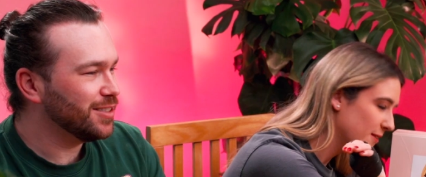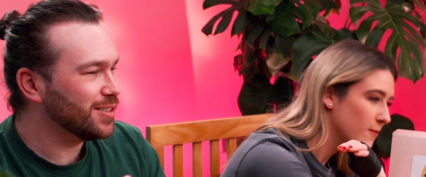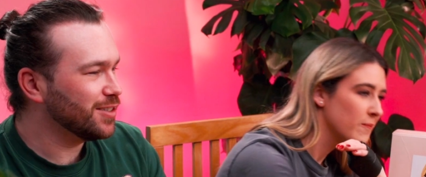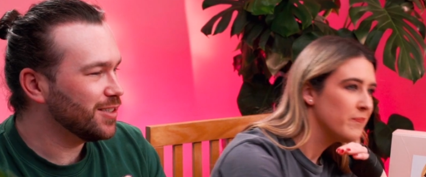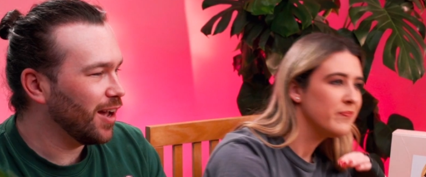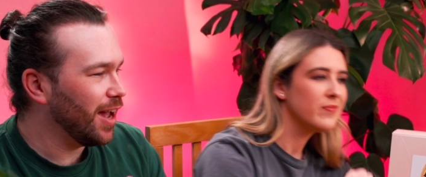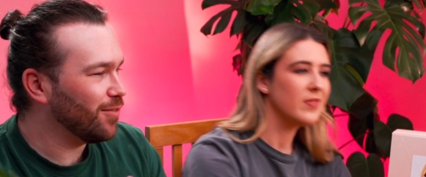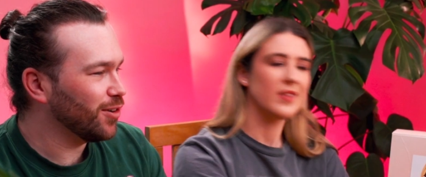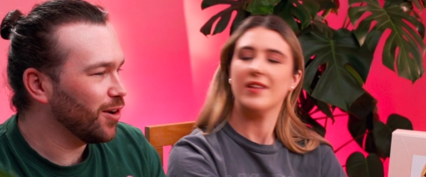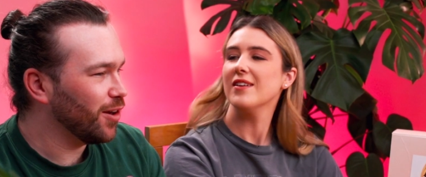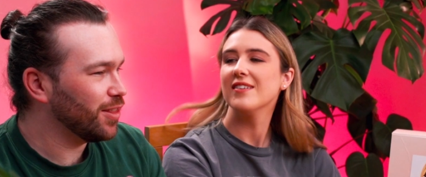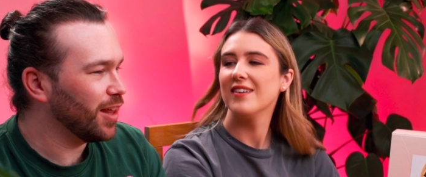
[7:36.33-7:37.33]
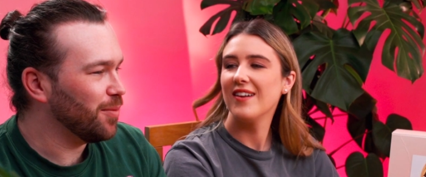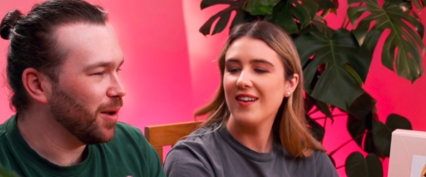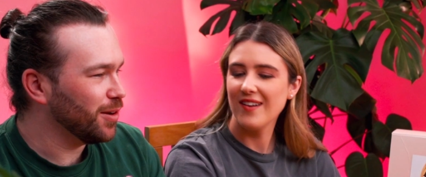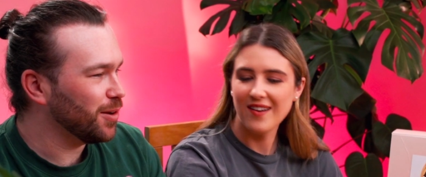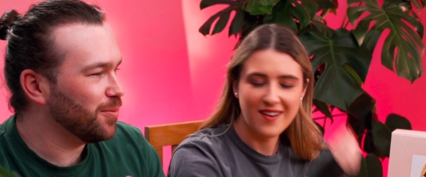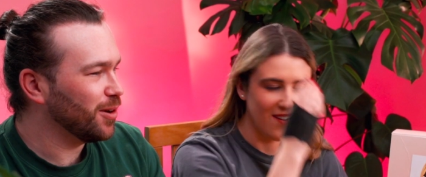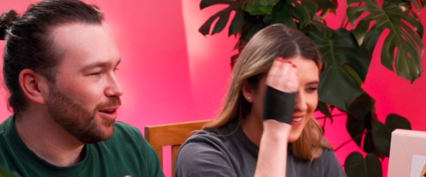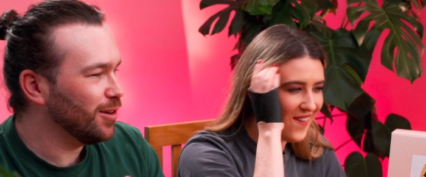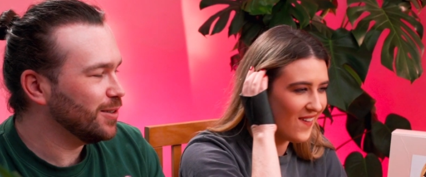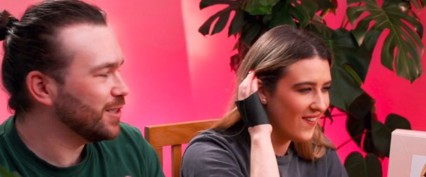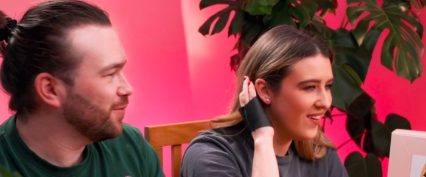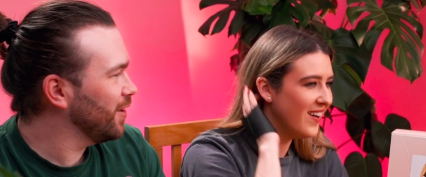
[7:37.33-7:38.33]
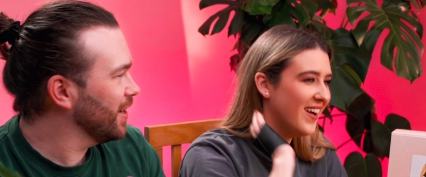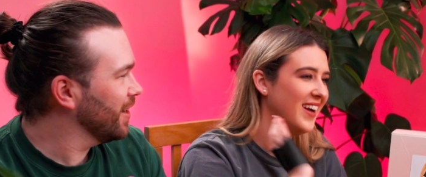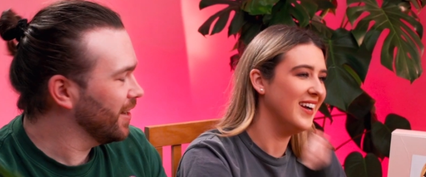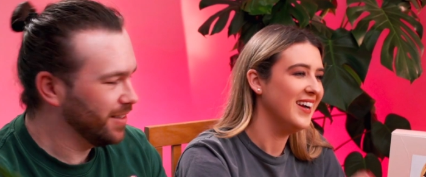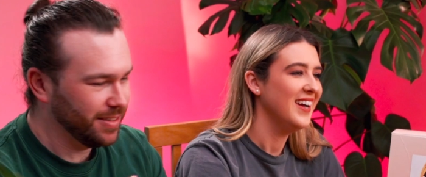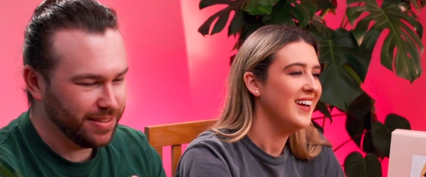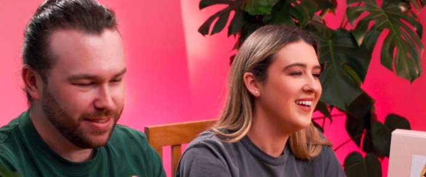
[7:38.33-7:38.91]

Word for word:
Speaker 1: Just because I haven't got a thumb, I don't want to lose a finger.